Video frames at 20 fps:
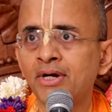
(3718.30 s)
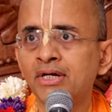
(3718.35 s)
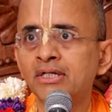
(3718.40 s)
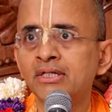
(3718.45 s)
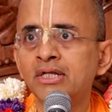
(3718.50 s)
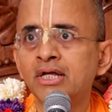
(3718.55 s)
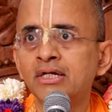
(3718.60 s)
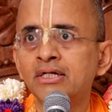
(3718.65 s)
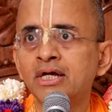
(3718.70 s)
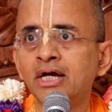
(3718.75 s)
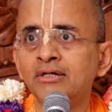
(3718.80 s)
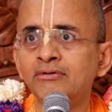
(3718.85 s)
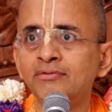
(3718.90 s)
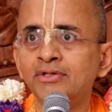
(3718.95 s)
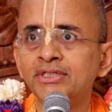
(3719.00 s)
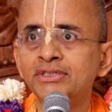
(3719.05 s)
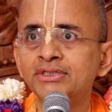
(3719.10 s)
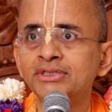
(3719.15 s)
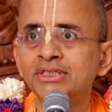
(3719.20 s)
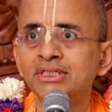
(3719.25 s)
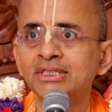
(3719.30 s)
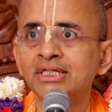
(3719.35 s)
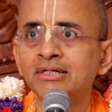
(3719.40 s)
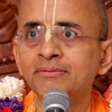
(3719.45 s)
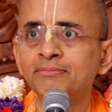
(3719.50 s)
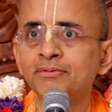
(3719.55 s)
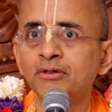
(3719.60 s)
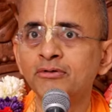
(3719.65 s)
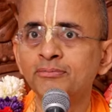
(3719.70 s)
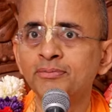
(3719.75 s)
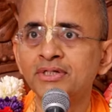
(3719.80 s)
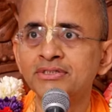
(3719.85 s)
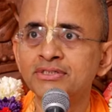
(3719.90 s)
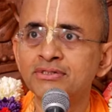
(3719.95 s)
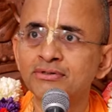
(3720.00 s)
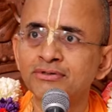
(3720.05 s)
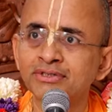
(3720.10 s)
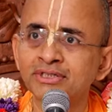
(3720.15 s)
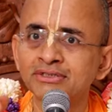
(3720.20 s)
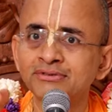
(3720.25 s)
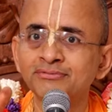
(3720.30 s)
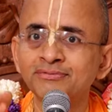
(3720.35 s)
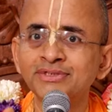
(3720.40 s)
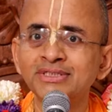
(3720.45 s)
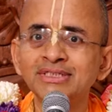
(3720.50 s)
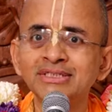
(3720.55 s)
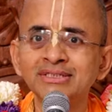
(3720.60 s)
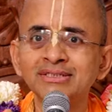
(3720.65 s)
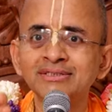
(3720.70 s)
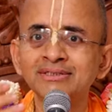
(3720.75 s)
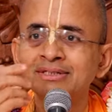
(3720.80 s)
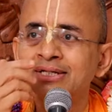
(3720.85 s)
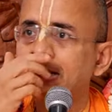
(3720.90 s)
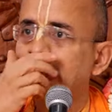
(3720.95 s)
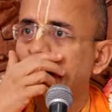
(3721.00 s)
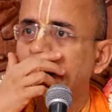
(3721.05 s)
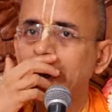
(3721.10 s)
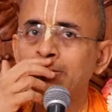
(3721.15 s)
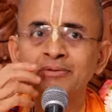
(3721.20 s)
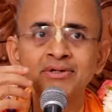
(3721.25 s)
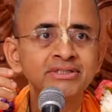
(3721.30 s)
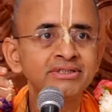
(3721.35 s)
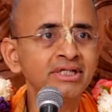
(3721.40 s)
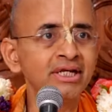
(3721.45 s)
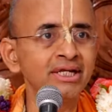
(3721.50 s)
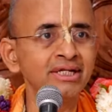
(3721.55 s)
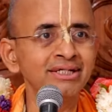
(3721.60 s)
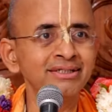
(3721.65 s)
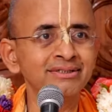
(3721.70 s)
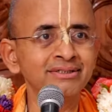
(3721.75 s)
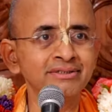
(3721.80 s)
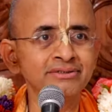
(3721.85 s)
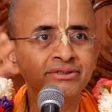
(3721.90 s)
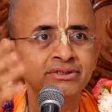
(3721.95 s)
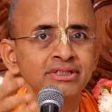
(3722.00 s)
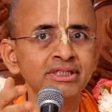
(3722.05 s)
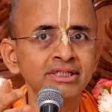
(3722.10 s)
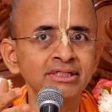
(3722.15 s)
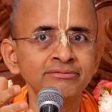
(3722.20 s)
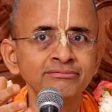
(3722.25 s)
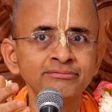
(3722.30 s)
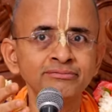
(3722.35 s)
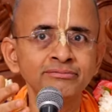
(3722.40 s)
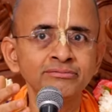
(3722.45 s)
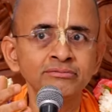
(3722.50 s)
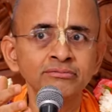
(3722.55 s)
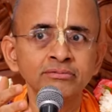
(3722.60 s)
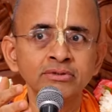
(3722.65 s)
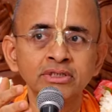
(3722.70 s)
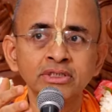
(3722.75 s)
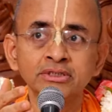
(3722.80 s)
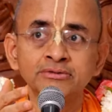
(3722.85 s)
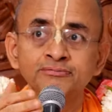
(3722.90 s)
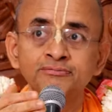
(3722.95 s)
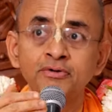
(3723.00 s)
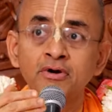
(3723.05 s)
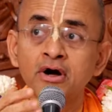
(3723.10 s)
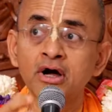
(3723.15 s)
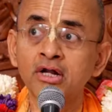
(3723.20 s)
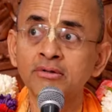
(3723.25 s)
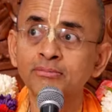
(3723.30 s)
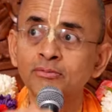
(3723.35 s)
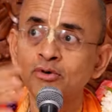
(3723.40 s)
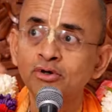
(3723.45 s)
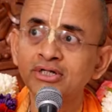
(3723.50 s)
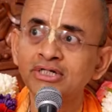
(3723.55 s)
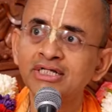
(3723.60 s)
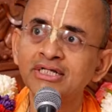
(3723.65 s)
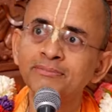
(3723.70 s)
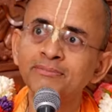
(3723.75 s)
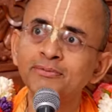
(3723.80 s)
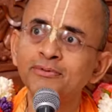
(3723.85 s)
But their conviction in Prabhupada's lotus feet, conviction in Krishna, is far more